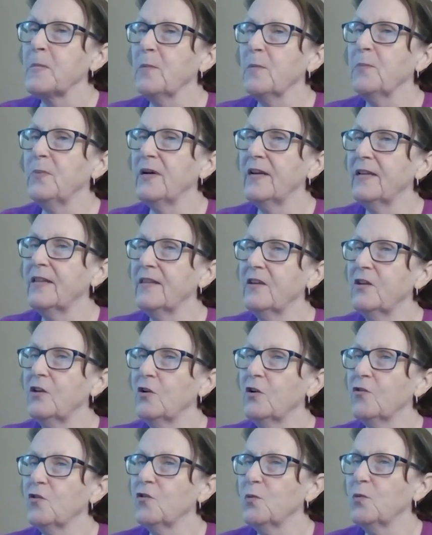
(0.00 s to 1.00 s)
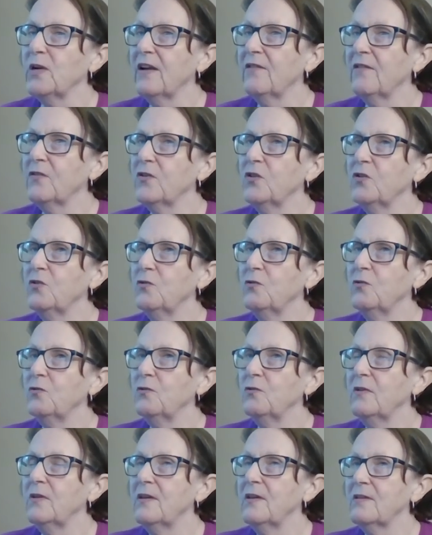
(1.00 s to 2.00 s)
but, so whatever
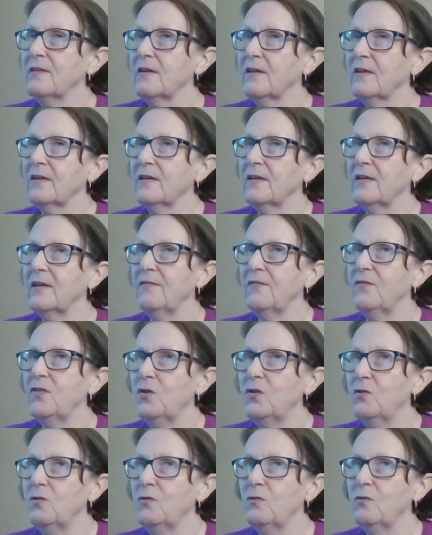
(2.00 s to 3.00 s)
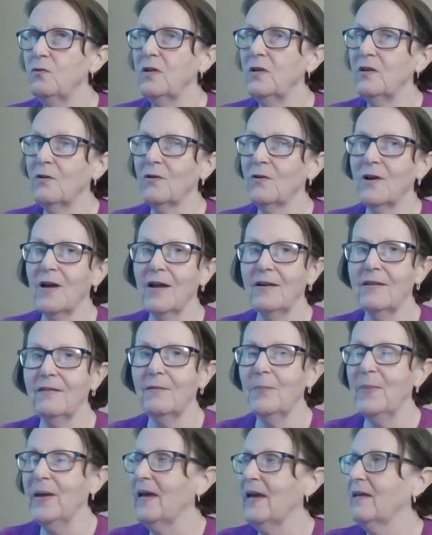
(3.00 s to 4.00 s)
is going to give you, kind of the
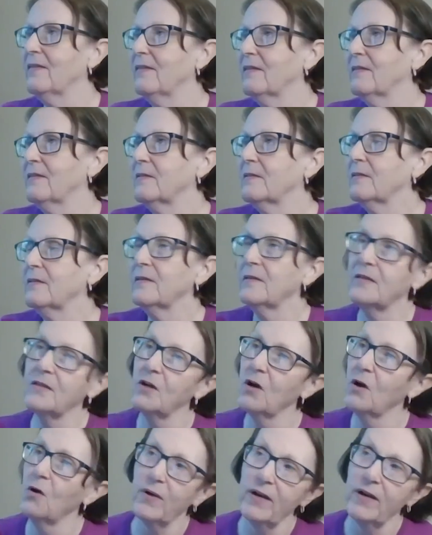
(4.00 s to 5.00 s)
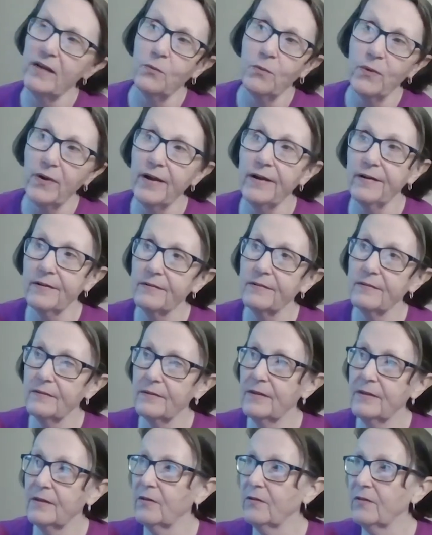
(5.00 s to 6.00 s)
path to go anywhere,
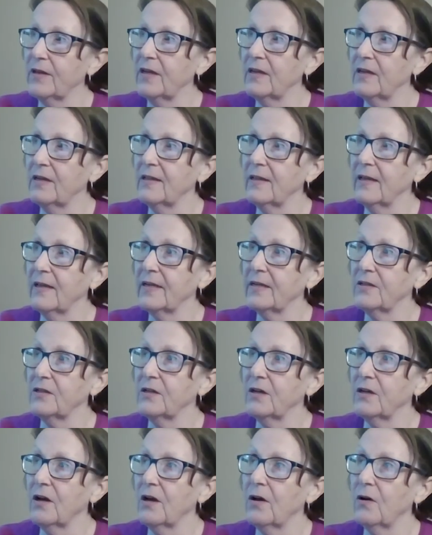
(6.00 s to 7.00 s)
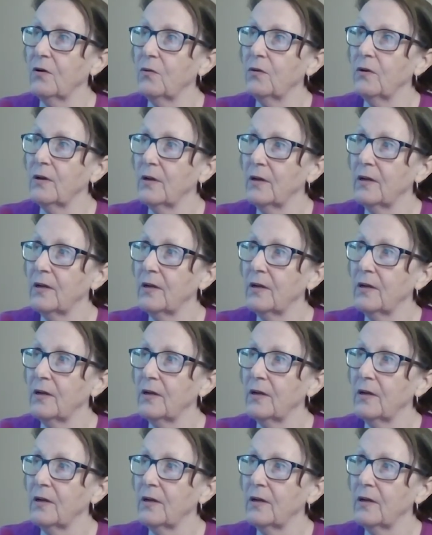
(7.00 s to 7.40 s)
that you'd like to go.